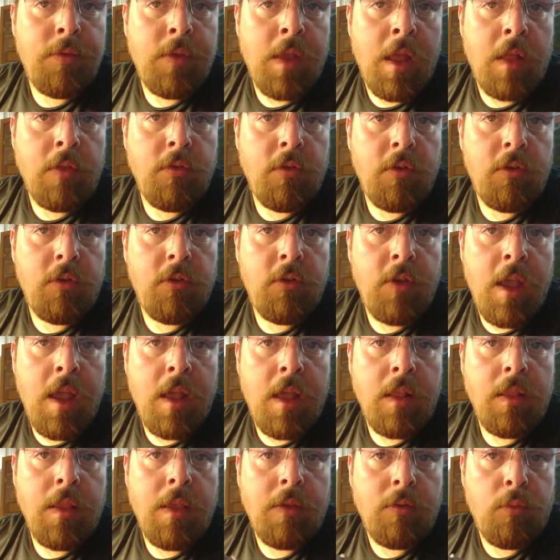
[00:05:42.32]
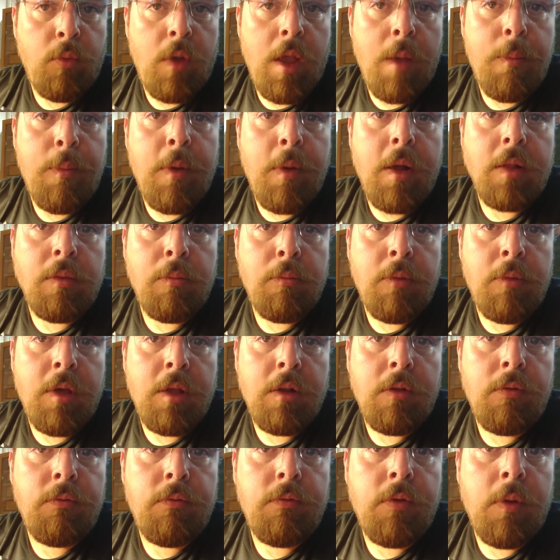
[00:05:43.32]
sound just yet. That's the way I bought the
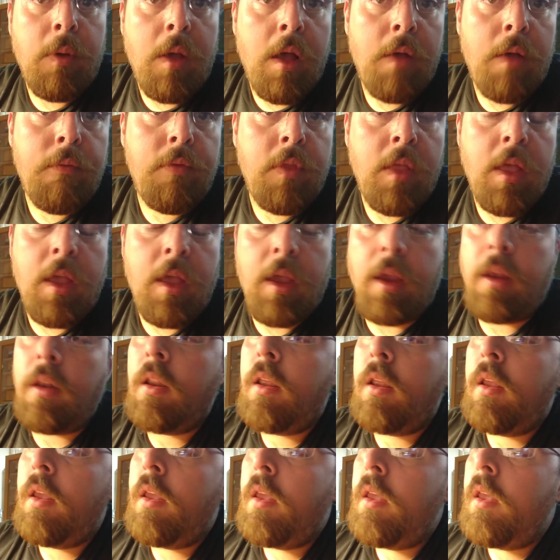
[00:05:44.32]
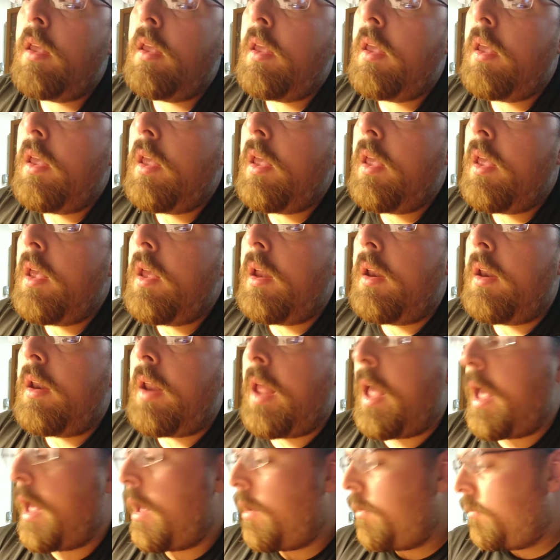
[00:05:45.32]
model offline.
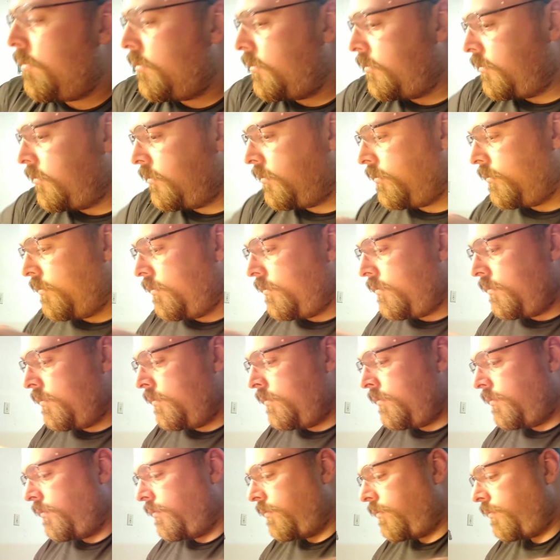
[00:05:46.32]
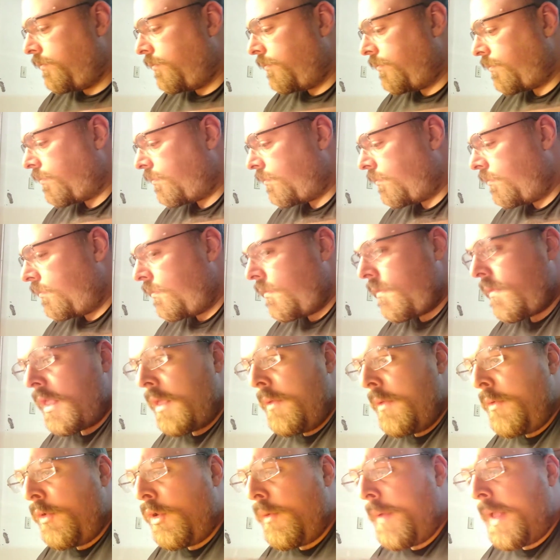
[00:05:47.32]
Now, we'll
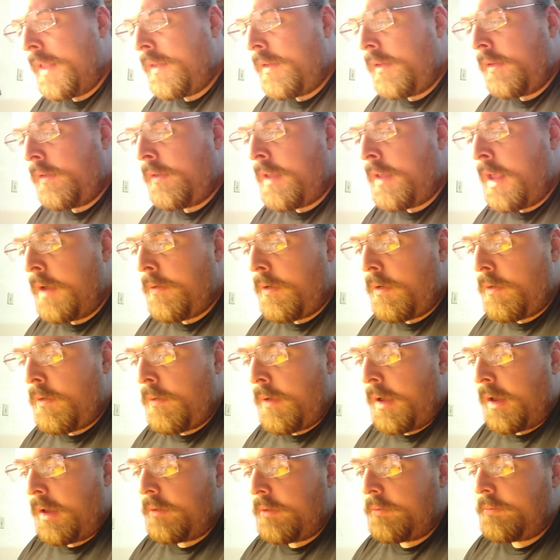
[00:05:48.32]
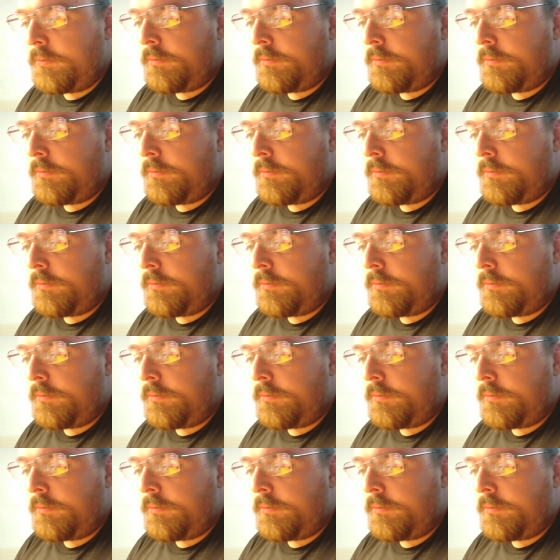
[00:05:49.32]
go back to the slug real quick.